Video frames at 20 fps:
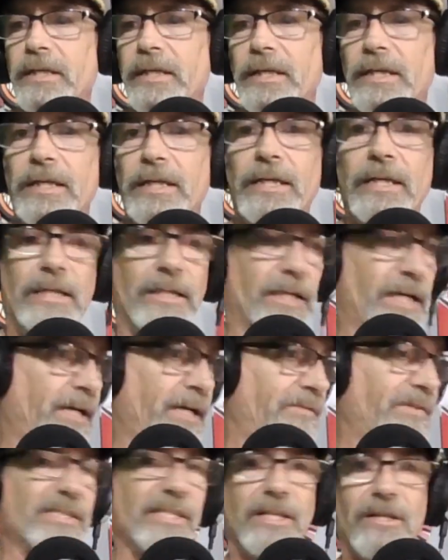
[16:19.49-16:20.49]
And
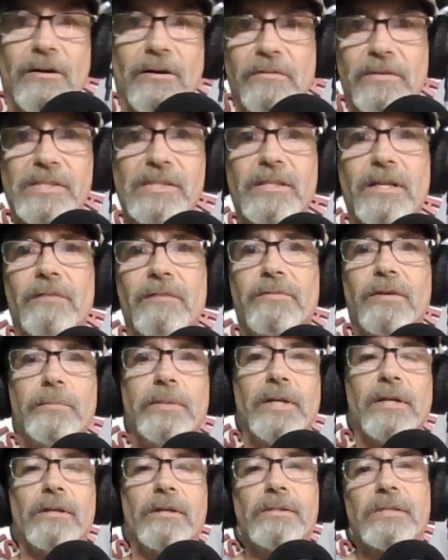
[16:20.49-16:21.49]
obviously all this stuff
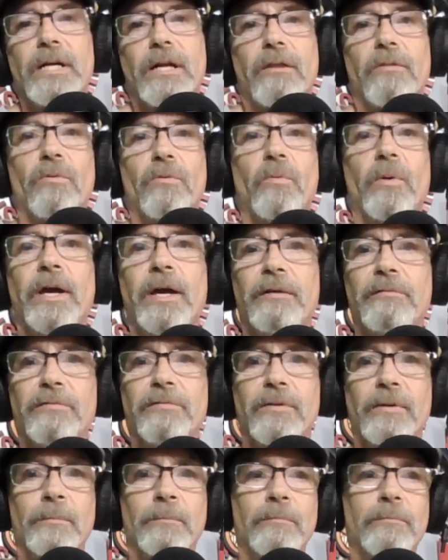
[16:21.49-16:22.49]
up here is out of the way
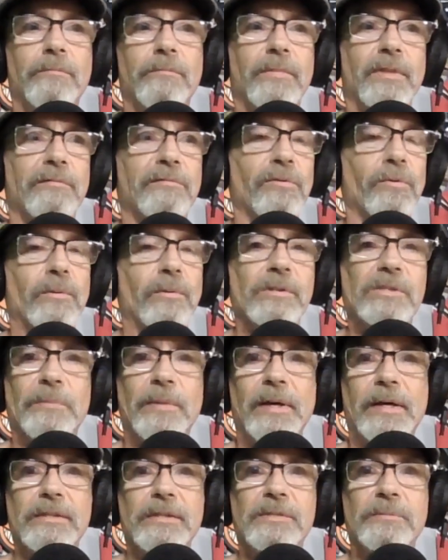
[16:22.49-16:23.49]
from the floor
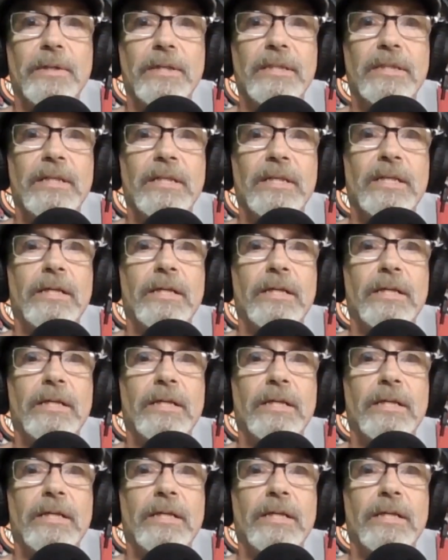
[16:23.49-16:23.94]
space, but